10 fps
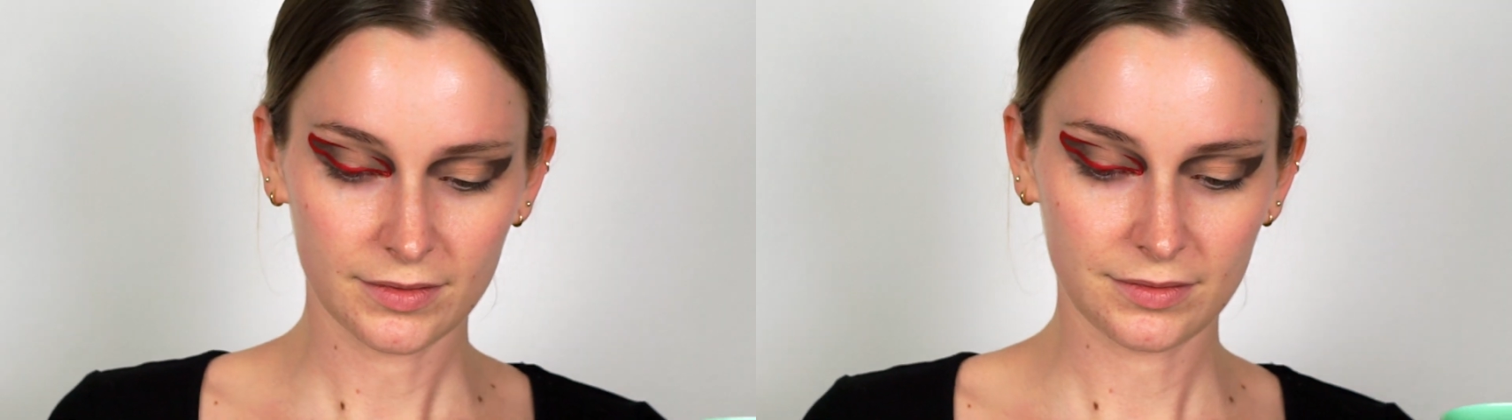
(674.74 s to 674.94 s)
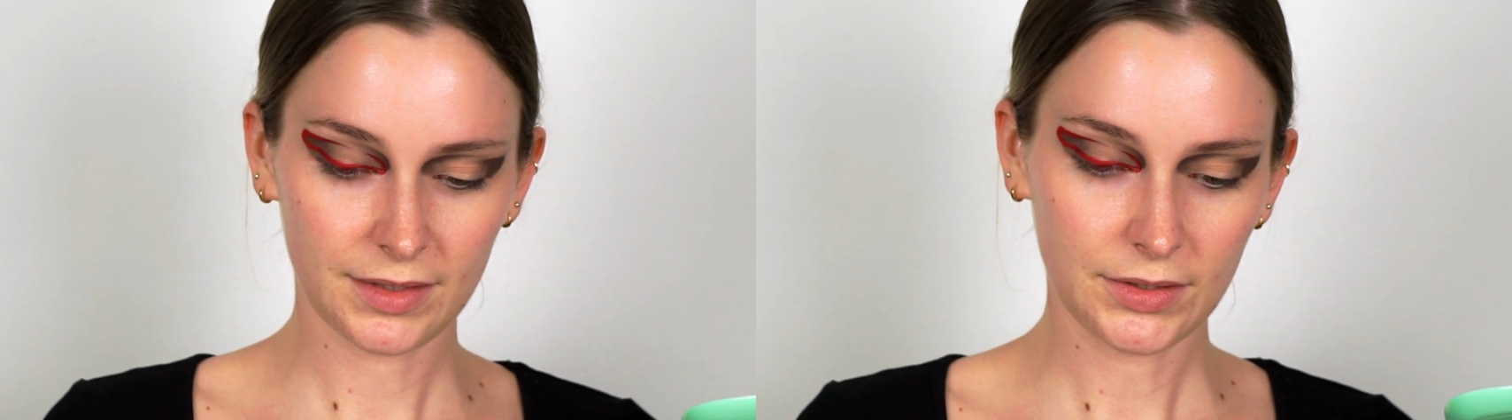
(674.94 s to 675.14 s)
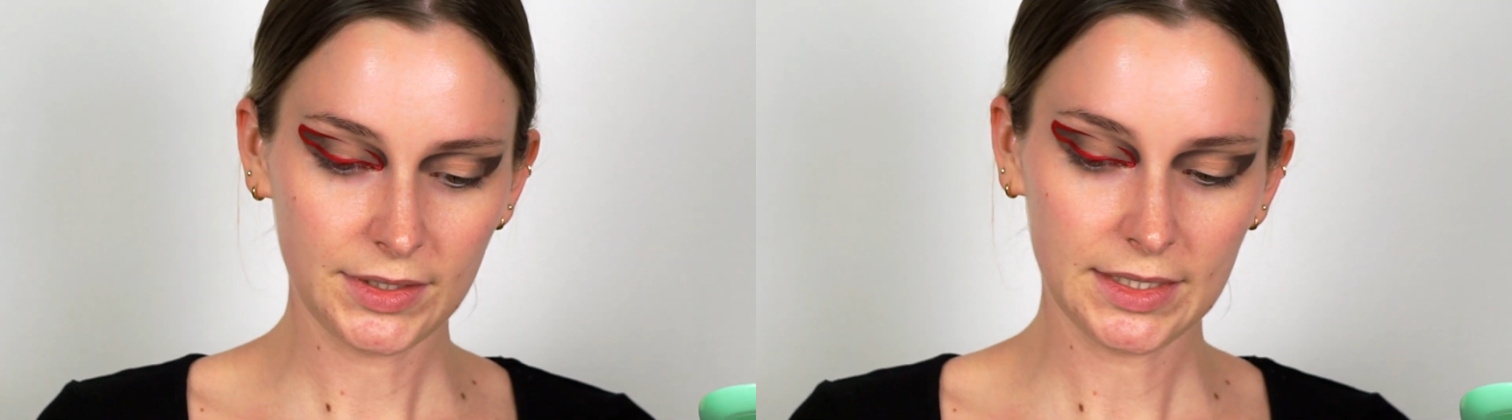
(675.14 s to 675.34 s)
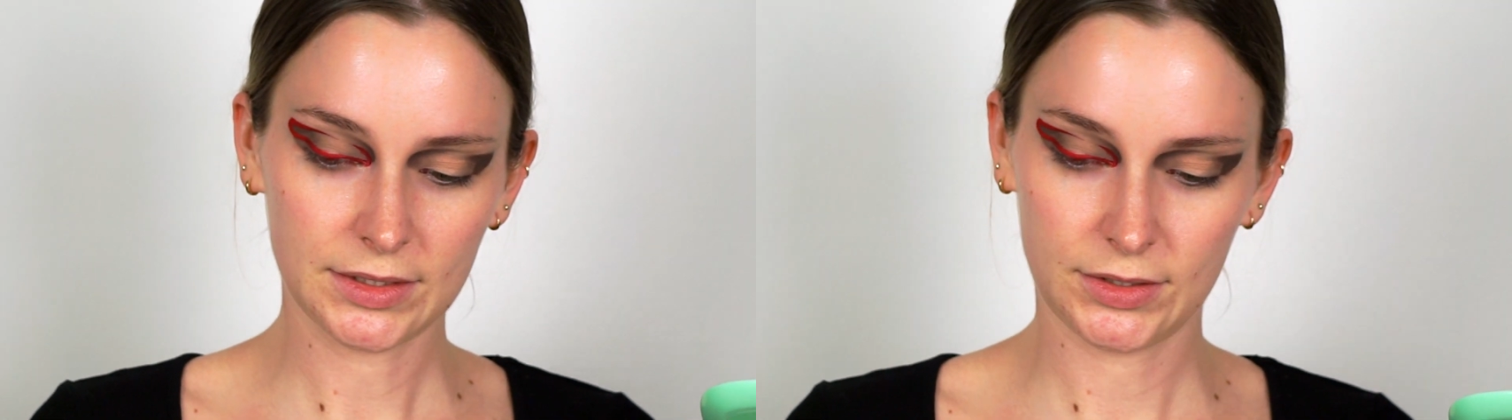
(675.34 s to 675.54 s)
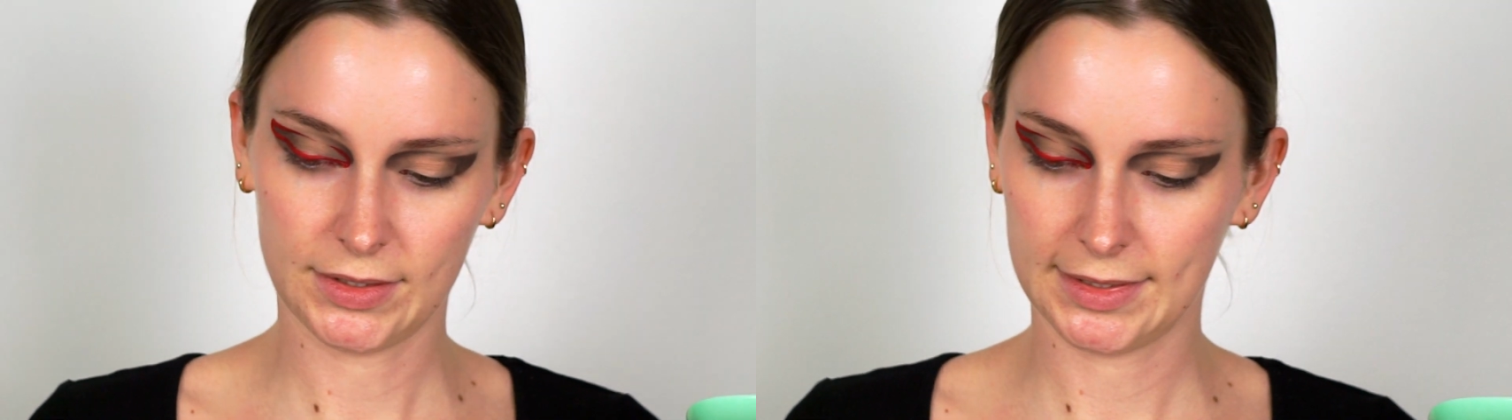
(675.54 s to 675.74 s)
Very
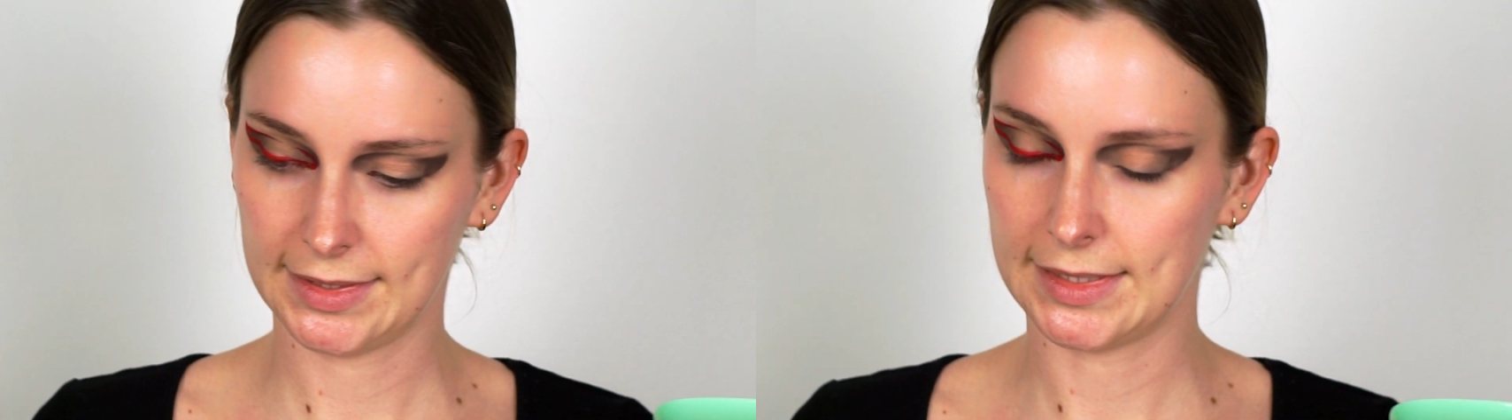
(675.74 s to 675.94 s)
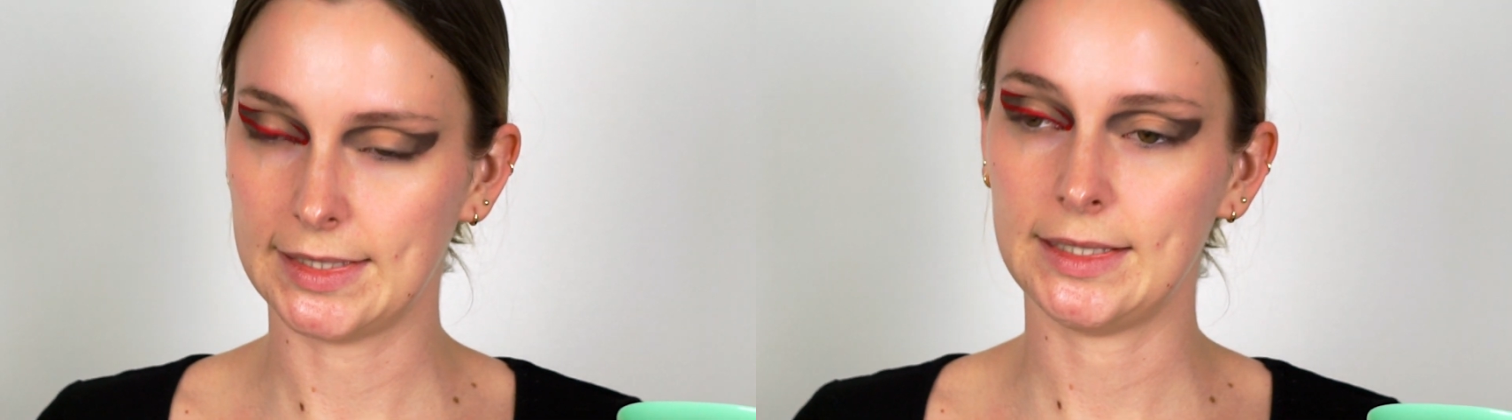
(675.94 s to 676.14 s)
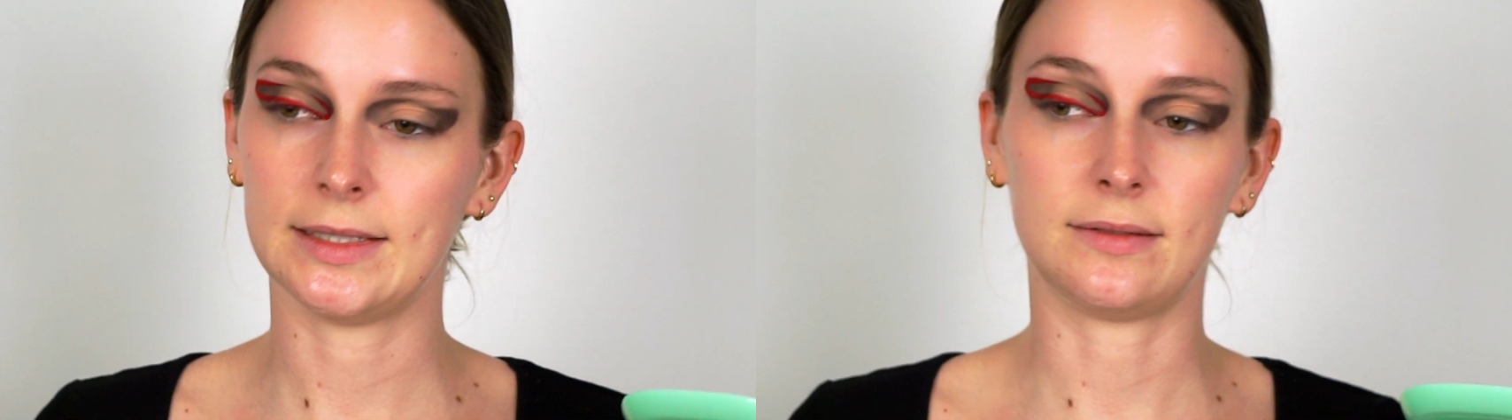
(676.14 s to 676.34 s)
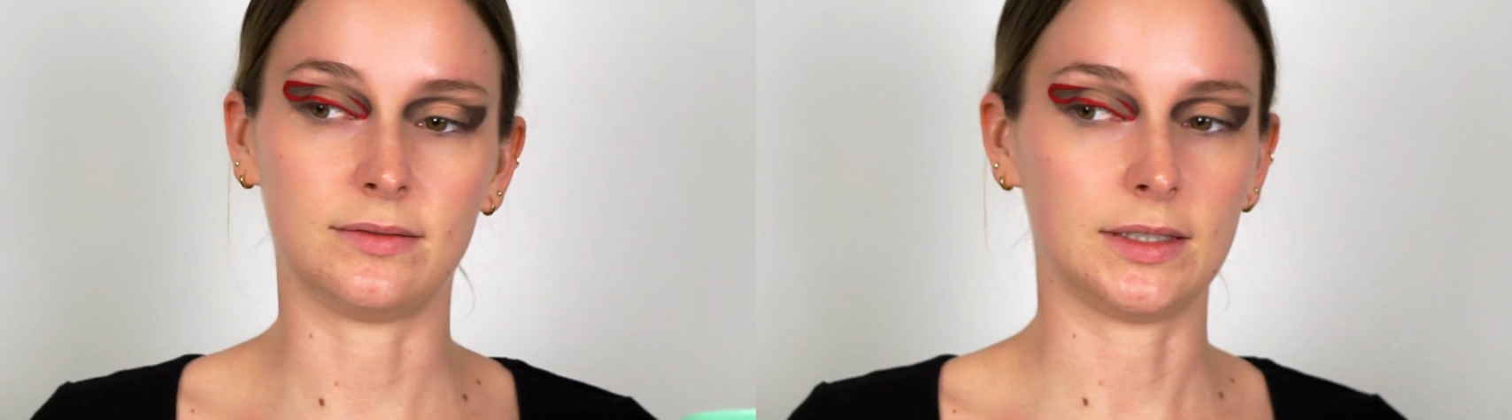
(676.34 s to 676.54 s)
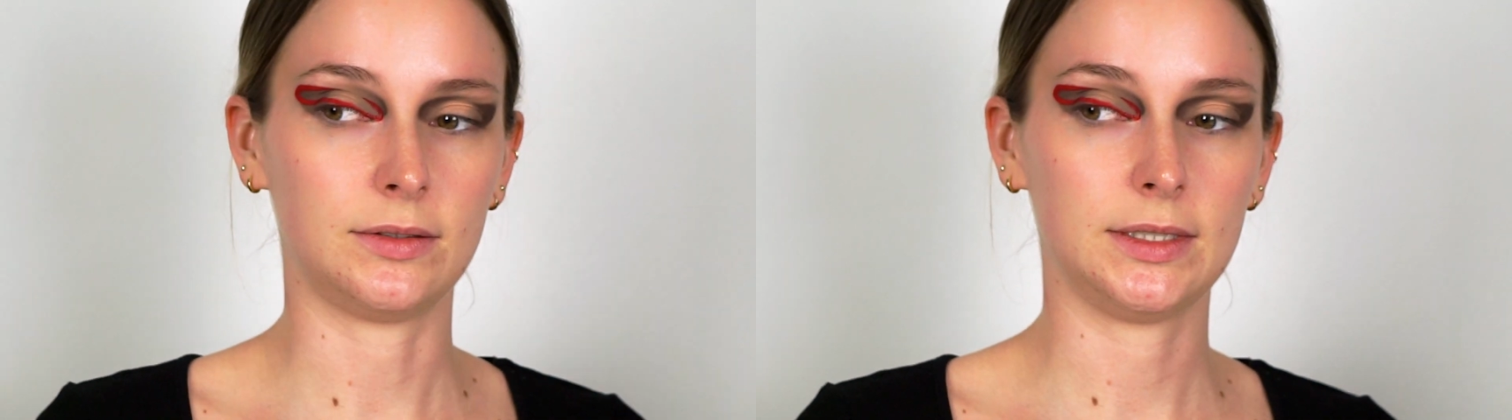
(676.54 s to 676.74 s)
interesting,
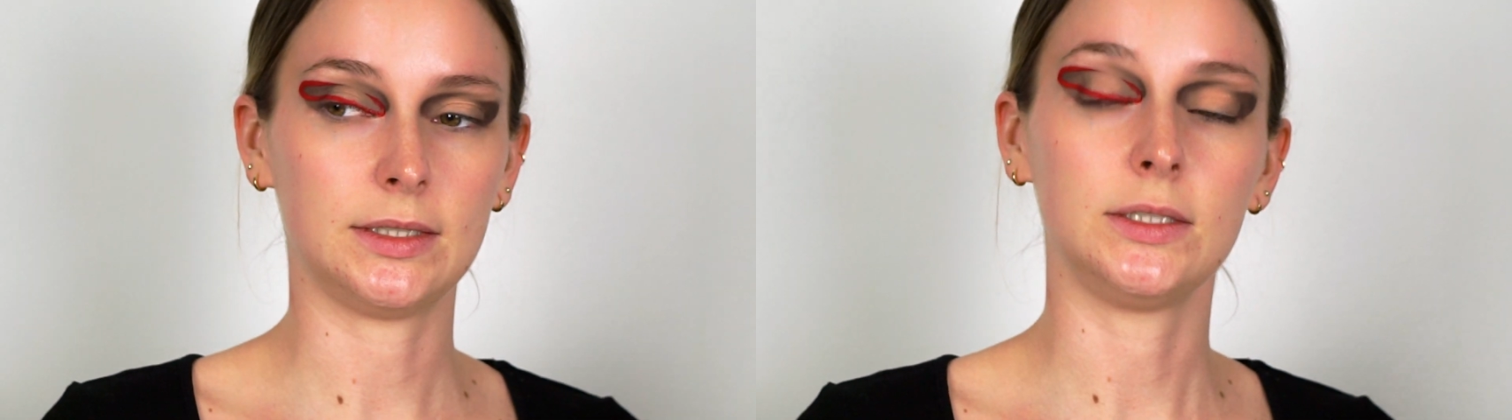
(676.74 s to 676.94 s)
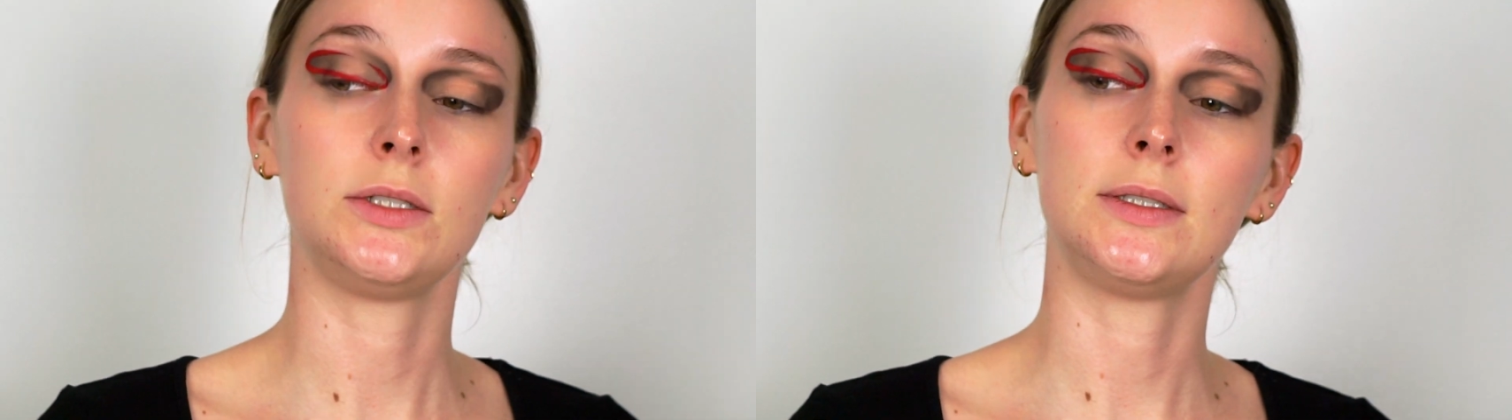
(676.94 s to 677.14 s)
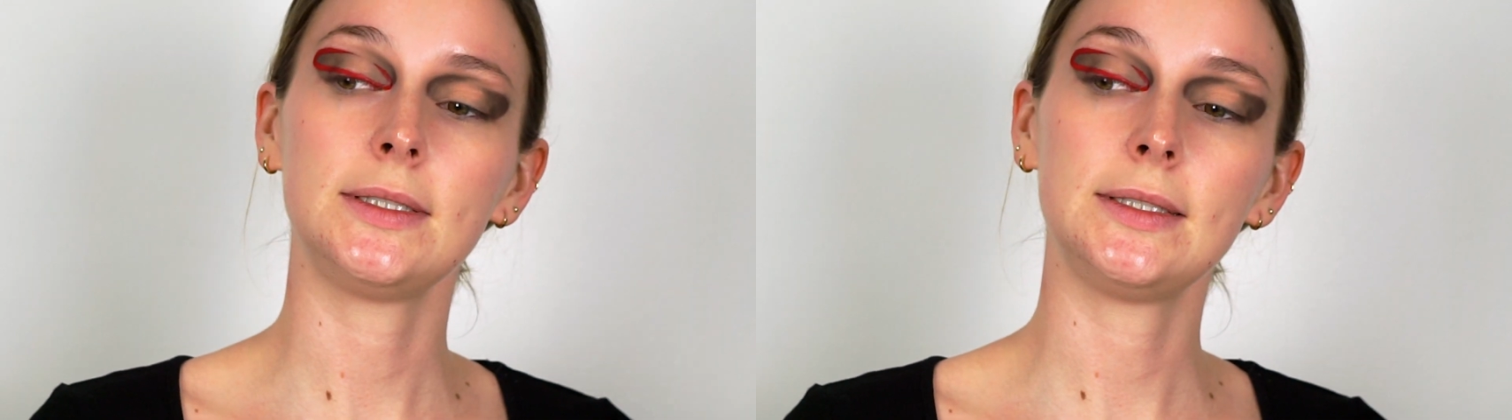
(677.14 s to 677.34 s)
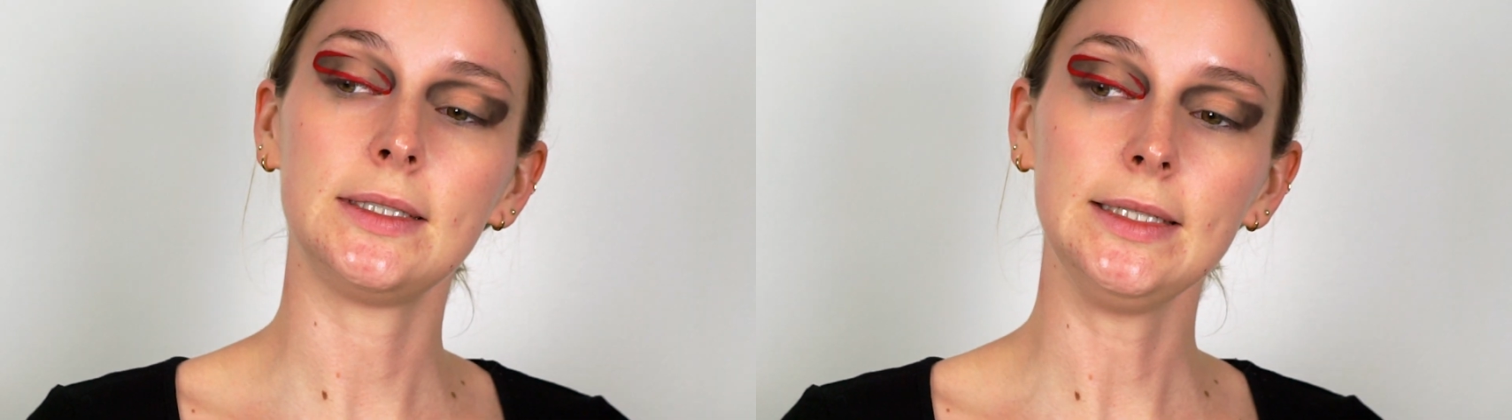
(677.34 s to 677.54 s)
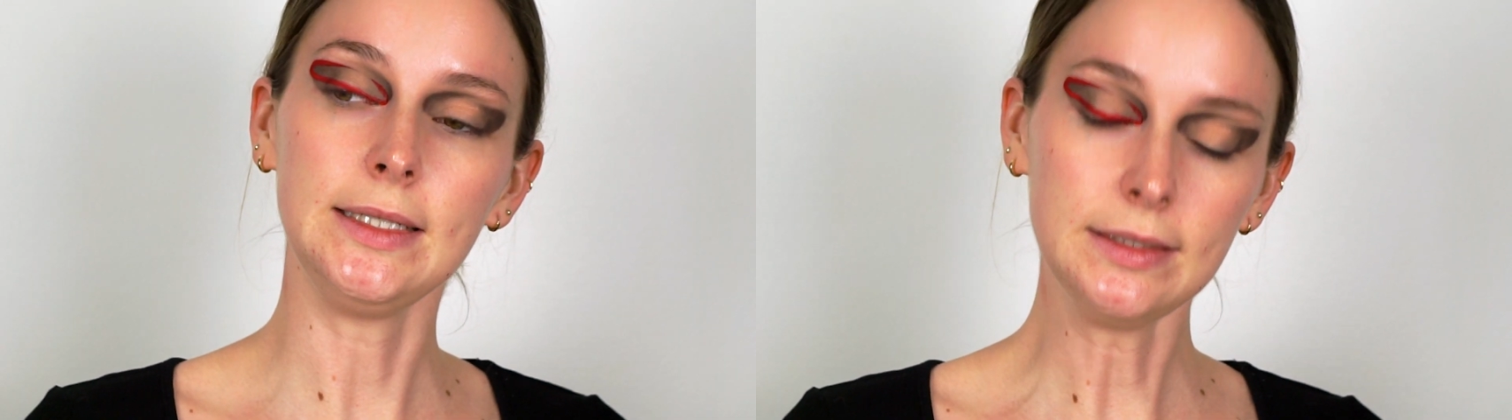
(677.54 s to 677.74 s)
very
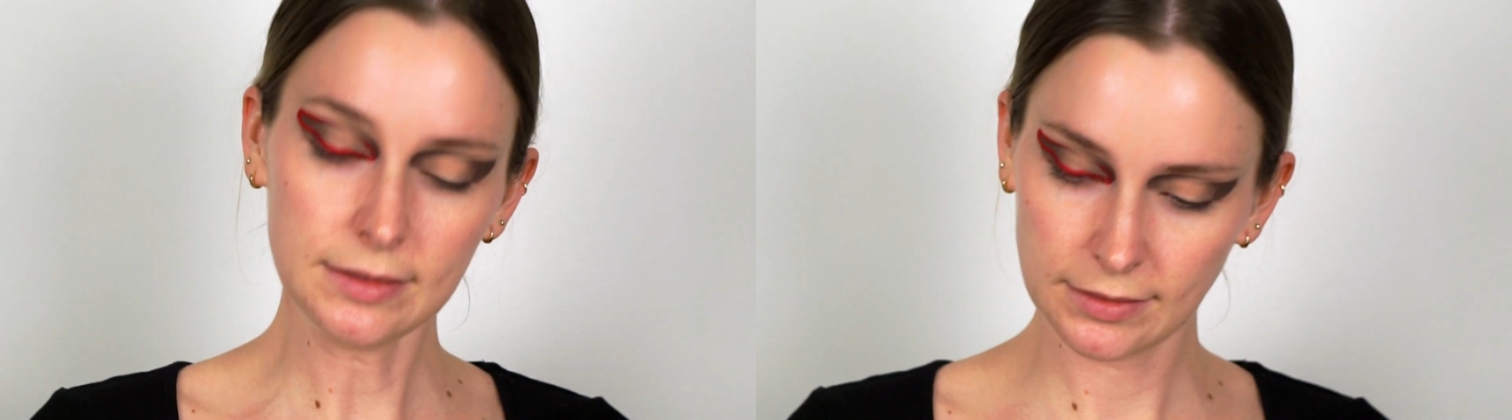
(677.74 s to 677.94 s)
interesting.